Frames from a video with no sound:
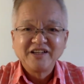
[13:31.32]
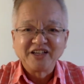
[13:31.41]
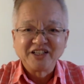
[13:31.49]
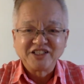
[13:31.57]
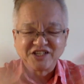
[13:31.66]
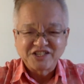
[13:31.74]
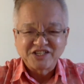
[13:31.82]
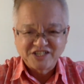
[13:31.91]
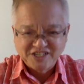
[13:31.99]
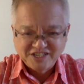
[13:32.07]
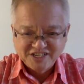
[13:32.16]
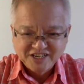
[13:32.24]
it
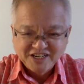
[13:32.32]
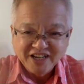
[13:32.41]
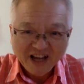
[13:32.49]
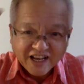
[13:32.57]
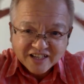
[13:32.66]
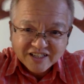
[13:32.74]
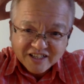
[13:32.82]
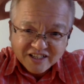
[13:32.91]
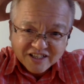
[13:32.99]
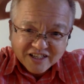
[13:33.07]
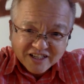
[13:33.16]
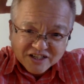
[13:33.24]
is
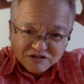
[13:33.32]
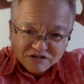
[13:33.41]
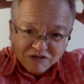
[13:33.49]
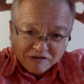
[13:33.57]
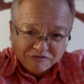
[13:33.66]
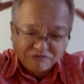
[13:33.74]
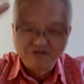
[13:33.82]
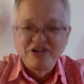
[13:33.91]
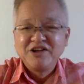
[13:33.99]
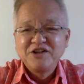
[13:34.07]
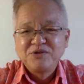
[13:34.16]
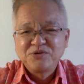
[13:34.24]
rough.
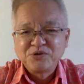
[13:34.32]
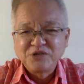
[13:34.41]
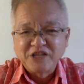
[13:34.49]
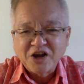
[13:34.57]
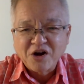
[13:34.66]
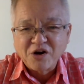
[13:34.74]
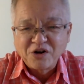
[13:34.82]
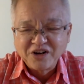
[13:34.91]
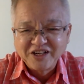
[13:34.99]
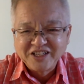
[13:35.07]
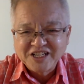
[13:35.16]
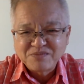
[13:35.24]
So they
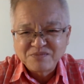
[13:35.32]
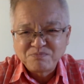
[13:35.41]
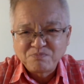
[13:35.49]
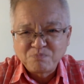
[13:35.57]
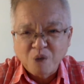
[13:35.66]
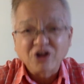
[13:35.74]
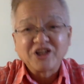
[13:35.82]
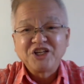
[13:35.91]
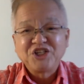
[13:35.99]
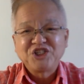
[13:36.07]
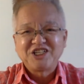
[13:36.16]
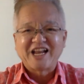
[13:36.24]
call this pork
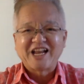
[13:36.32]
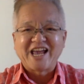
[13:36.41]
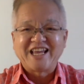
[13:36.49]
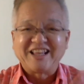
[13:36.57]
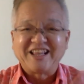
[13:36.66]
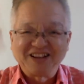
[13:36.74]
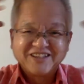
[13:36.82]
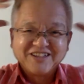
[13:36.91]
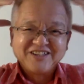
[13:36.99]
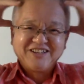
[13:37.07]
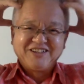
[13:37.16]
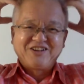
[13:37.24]
dish lion head
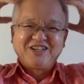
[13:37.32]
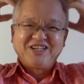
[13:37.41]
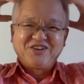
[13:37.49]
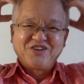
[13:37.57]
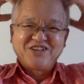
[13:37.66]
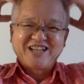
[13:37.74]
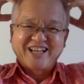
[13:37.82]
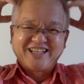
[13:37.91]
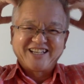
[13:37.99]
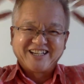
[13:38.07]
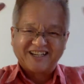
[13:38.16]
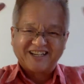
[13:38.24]
because it looks like
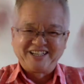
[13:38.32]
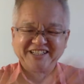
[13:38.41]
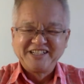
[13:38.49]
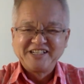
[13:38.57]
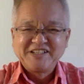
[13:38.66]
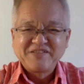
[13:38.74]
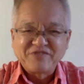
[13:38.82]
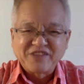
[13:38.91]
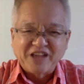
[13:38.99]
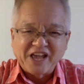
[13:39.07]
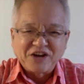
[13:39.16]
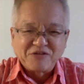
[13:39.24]
the
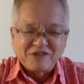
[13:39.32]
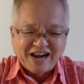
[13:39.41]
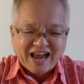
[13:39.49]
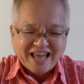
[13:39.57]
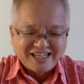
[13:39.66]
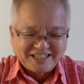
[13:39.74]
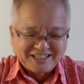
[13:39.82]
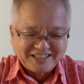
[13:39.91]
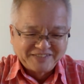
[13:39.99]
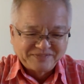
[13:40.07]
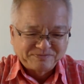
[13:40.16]
head of a lion.